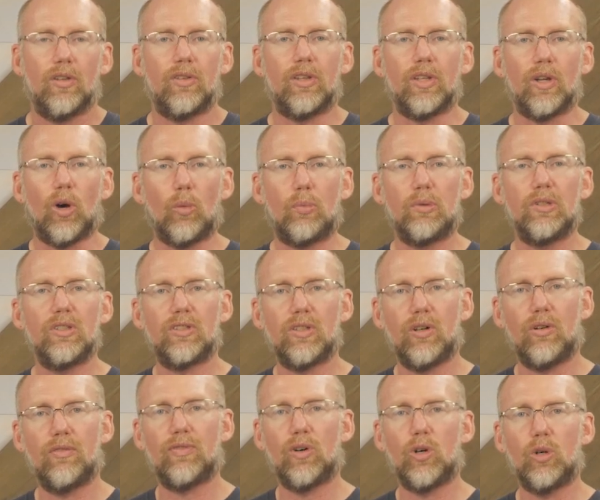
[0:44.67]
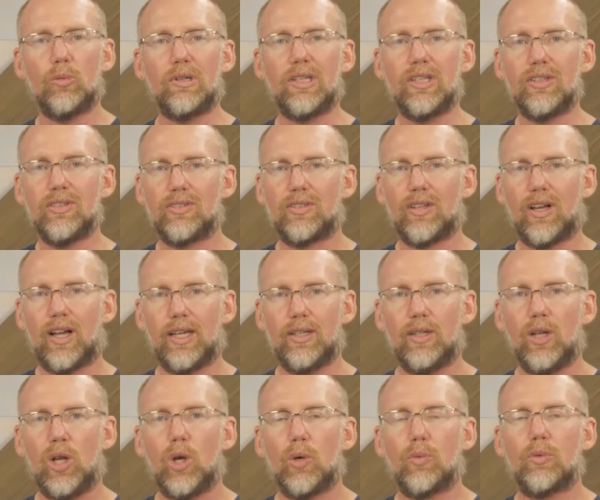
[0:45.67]
The open cell foam
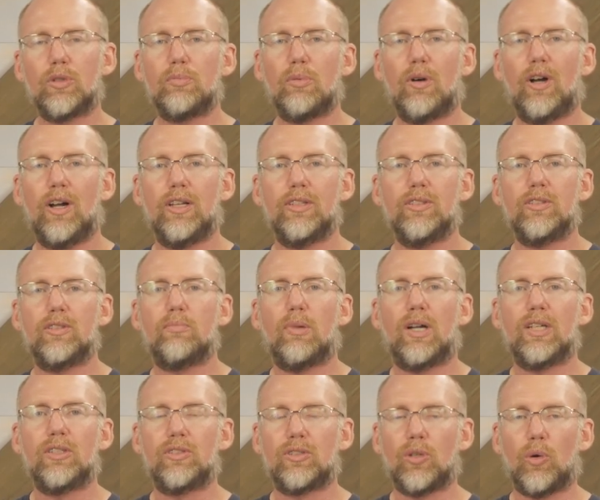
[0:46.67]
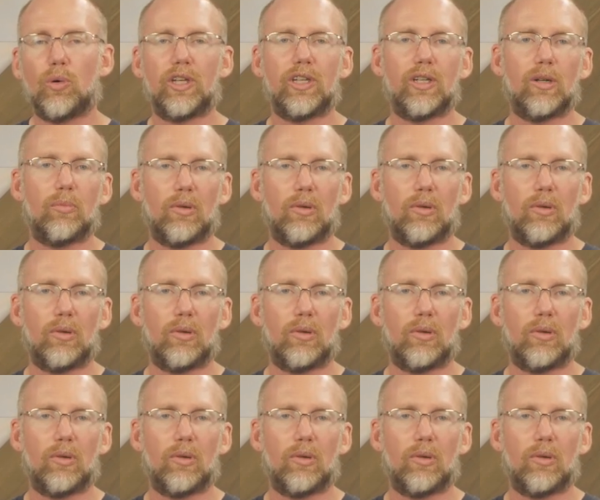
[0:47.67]
inside responds by soaking